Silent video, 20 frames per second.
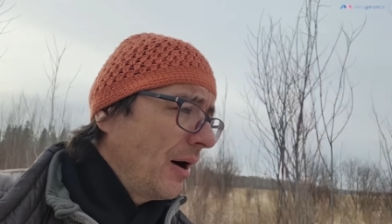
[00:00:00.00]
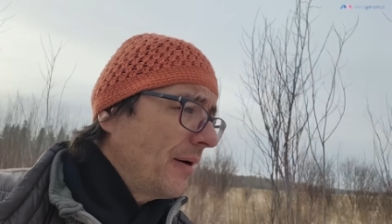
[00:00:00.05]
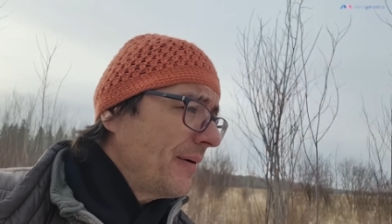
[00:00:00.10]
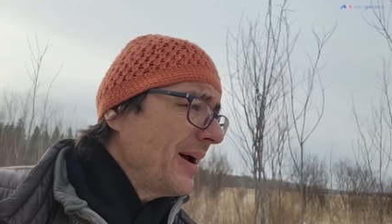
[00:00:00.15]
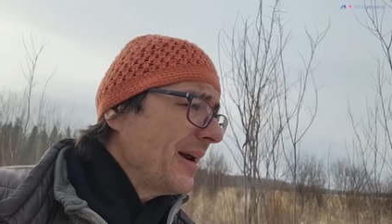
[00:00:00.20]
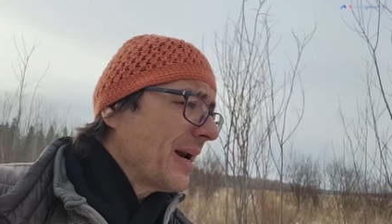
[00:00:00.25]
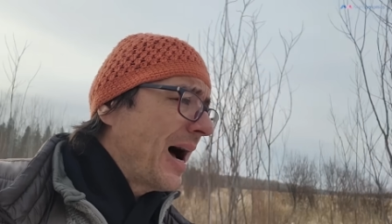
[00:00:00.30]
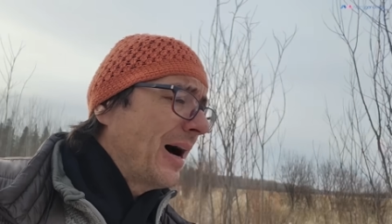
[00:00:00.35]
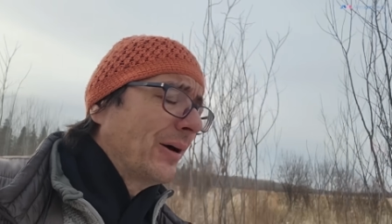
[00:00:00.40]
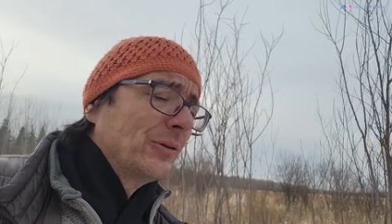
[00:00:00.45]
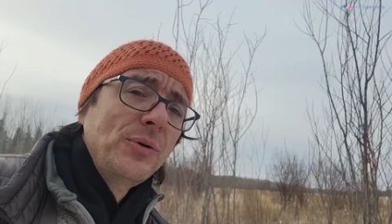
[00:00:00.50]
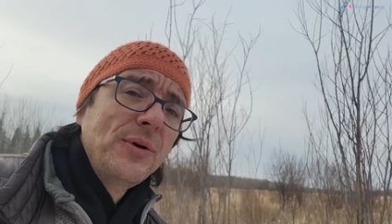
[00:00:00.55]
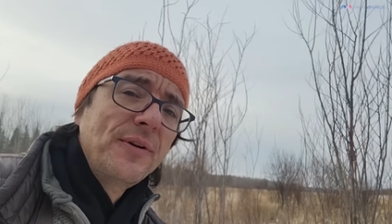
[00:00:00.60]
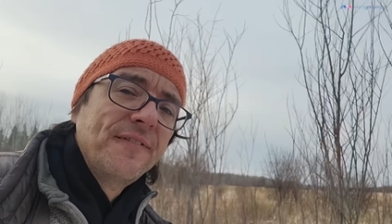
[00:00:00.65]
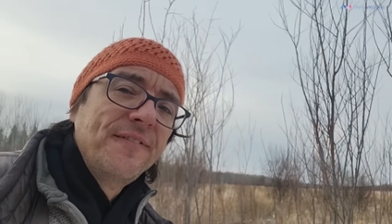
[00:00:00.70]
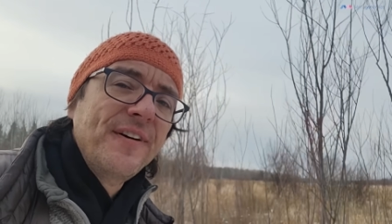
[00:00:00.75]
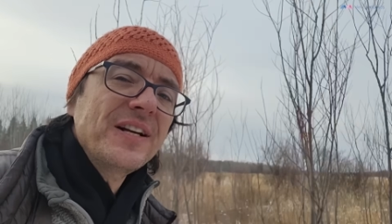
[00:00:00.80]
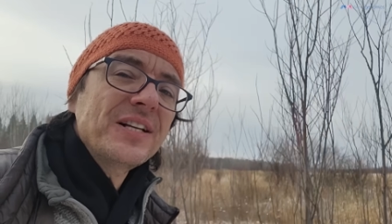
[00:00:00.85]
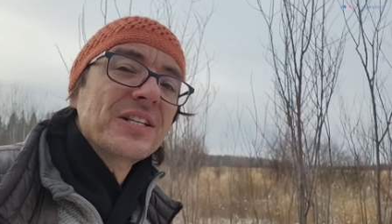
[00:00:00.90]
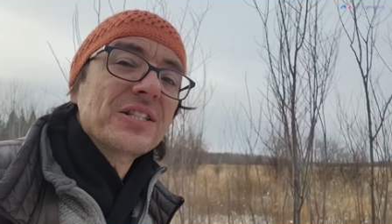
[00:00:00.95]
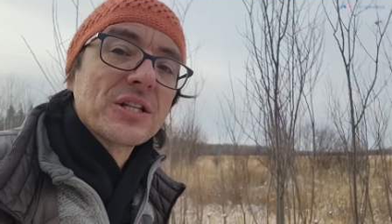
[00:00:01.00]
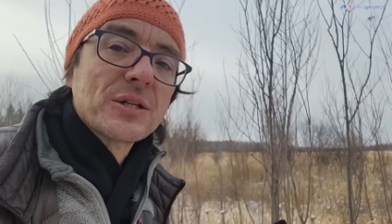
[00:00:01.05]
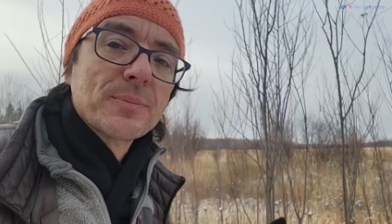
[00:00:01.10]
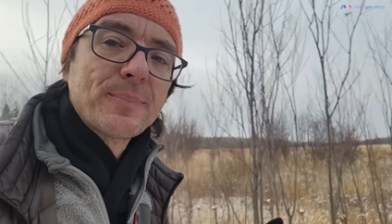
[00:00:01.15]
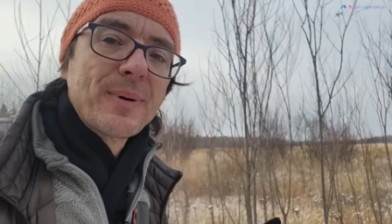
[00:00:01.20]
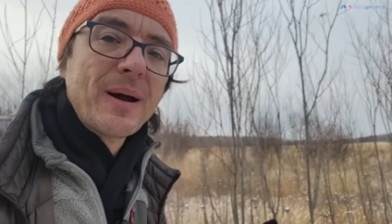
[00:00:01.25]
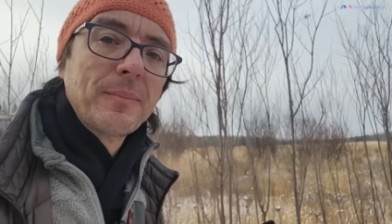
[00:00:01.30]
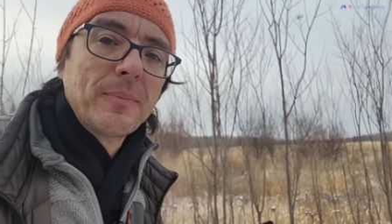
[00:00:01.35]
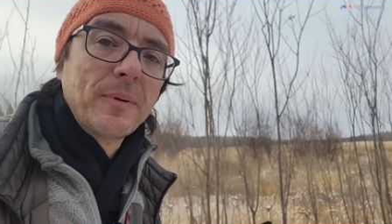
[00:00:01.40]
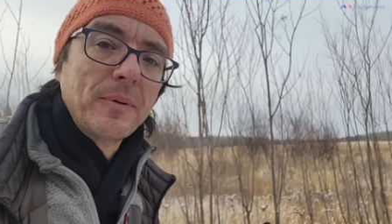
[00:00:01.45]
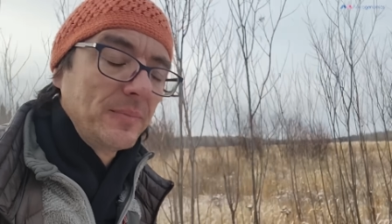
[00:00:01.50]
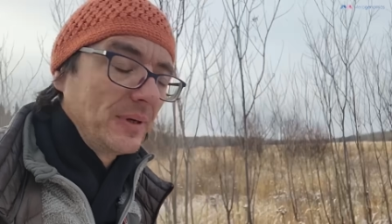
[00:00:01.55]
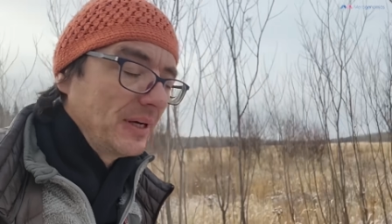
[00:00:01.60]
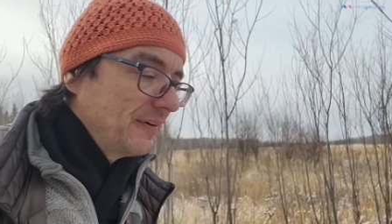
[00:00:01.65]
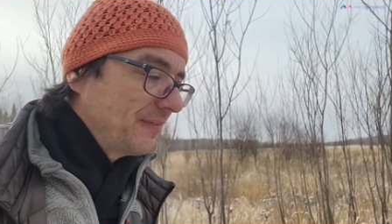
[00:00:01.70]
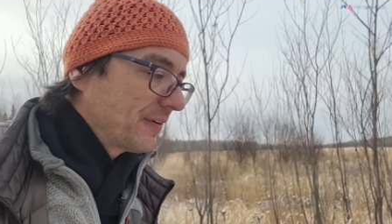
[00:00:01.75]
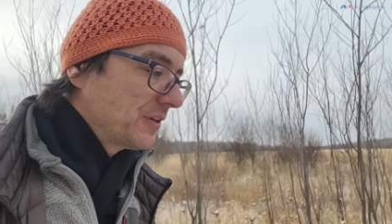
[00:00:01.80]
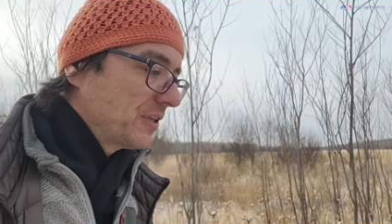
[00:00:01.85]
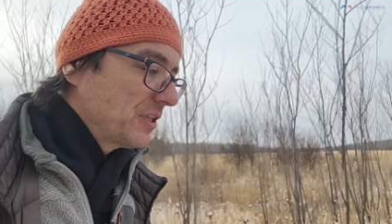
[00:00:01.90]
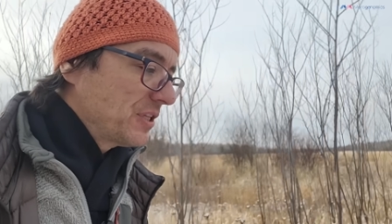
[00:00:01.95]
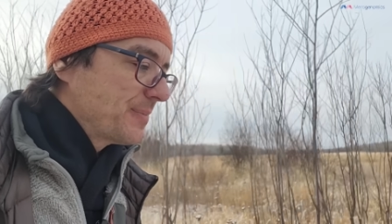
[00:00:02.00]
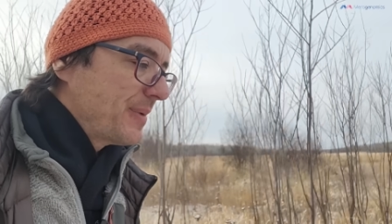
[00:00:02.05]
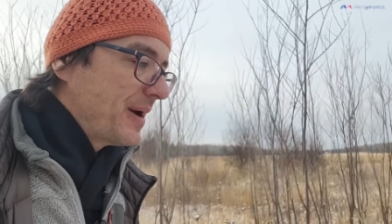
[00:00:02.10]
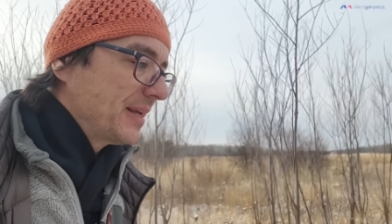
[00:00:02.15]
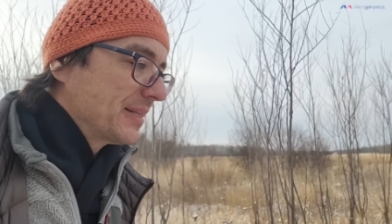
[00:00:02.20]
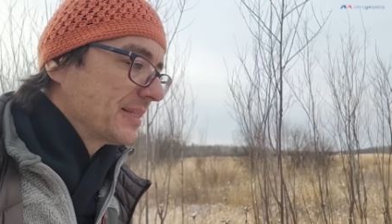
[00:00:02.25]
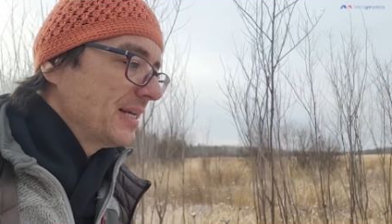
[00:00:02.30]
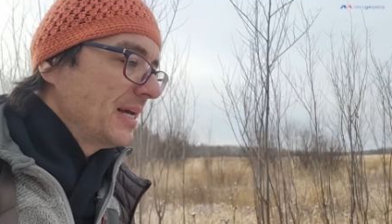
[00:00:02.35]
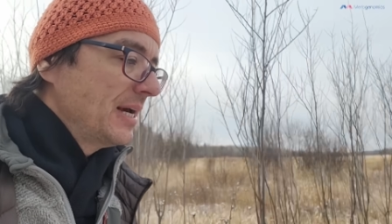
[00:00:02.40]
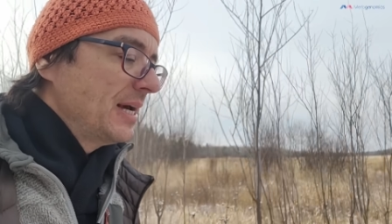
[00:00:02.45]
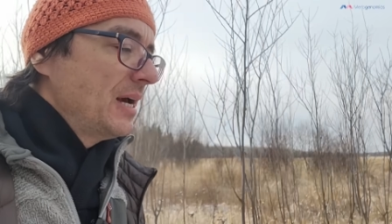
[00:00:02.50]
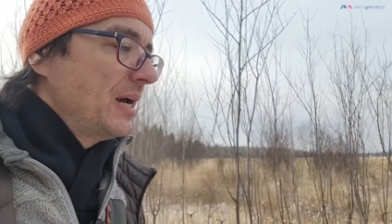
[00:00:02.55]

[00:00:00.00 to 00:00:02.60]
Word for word: all right, how do we fix this problem for these mice?